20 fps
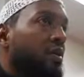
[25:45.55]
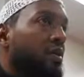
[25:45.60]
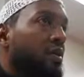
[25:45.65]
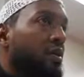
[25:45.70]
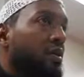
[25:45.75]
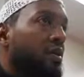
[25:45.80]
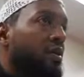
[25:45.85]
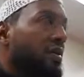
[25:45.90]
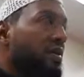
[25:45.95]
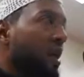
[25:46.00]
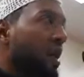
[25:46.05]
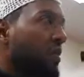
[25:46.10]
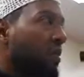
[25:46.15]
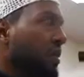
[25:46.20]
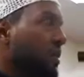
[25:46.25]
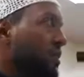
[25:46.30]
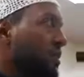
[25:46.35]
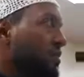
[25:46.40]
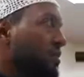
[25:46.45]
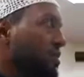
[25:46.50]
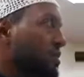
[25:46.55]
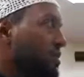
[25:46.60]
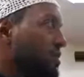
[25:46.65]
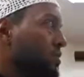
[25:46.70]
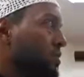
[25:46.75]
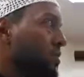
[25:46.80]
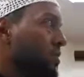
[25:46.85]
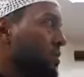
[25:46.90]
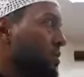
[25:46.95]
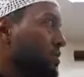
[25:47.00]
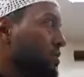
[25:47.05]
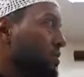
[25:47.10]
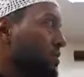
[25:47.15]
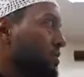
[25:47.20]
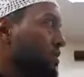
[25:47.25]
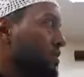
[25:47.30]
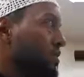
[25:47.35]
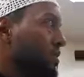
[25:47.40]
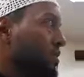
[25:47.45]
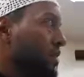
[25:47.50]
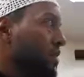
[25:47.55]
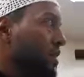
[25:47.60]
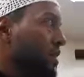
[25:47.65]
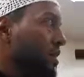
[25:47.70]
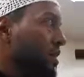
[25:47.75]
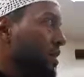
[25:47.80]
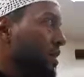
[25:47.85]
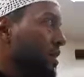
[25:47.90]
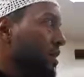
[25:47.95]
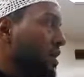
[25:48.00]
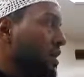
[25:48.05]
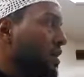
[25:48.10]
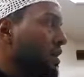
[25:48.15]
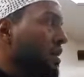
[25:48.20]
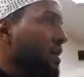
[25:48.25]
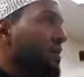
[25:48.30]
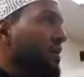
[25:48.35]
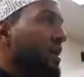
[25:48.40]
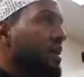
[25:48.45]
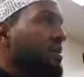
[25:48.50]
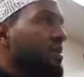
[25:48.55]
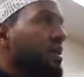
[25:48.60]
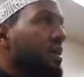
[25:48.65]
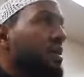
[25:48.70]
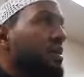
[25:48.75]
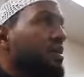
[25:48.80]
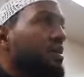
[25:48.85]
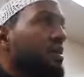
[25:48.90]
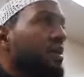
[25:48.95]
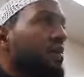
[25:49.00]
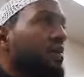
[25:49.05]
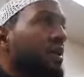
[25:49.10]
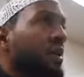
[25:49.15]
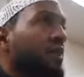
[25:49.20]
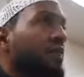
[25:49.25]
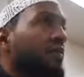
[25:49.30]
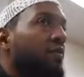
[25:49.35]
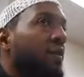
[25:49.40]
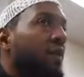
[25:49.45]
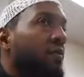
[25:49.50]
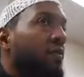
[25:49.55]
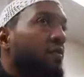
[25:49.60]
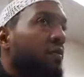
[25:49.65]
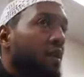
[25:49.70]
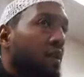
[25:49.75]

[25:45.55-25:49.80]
It's a staple in the Muslim world. And the ulama say this could be from,